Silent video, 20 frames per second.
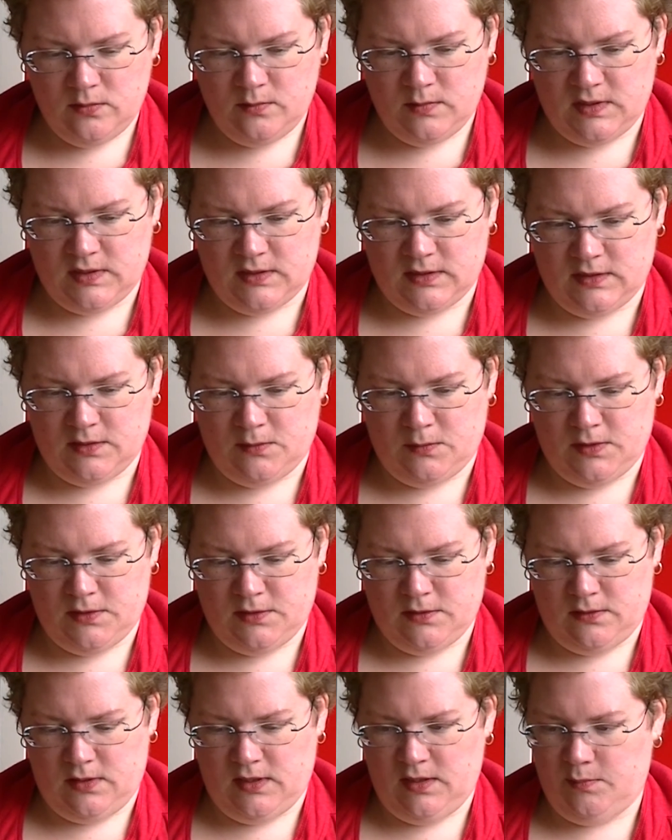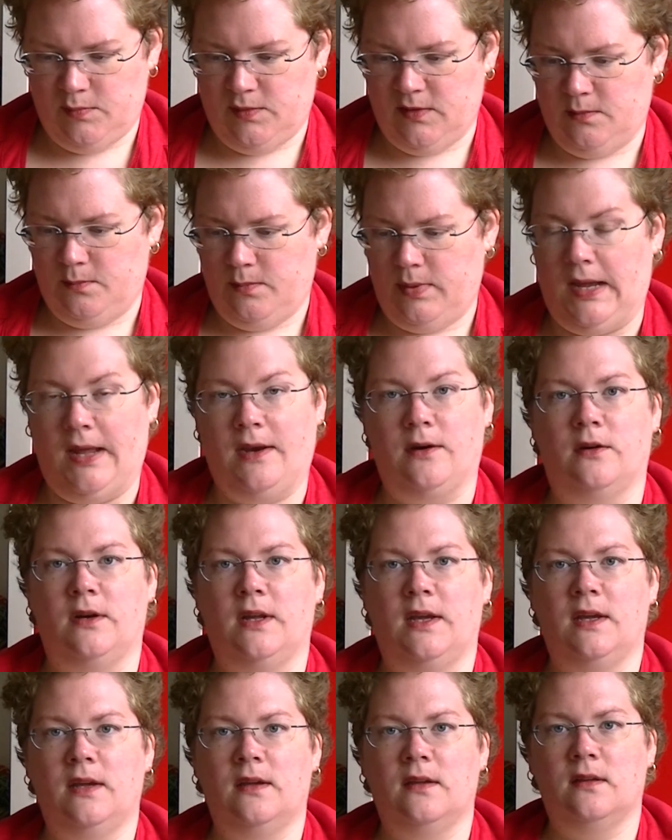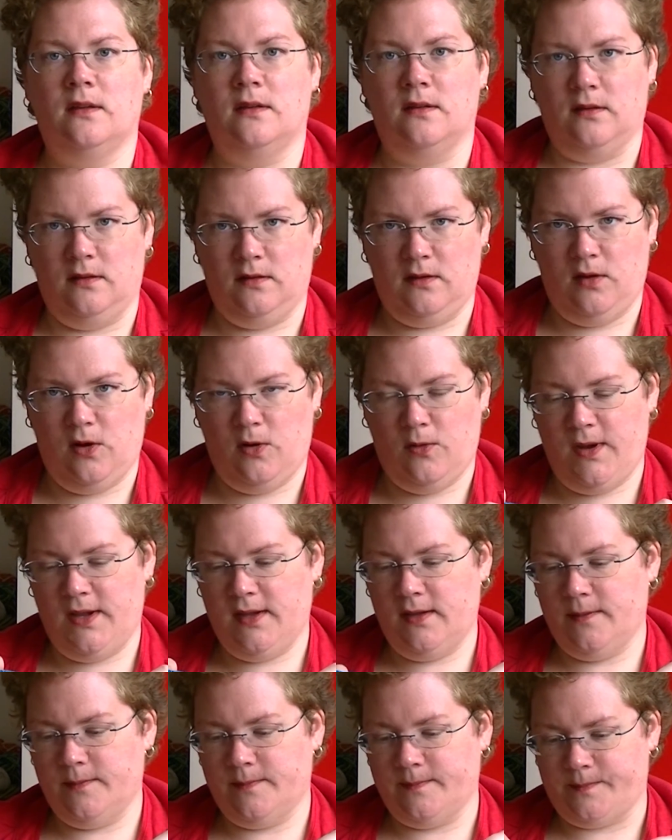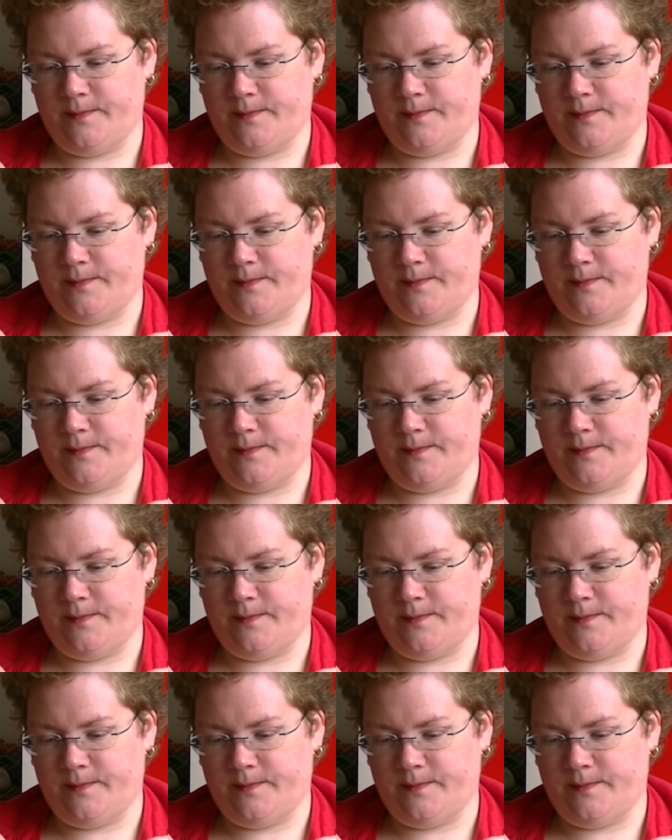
because I want to keep the patterning going.